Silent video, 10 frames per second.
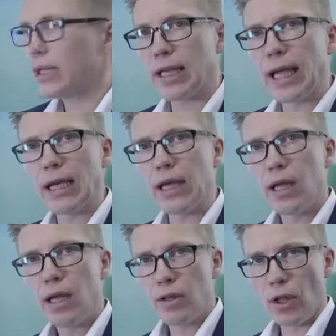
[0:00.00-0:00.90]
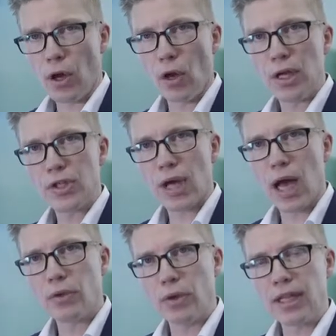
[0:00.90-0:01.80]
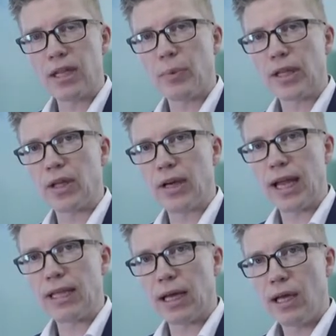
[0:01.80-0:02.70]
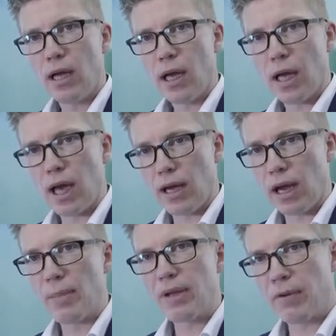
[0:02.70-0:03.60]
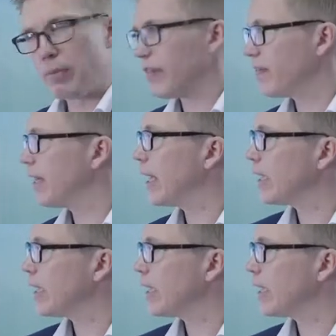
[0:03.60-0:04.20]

built in the knowledge how to interpret the data uh, coming from different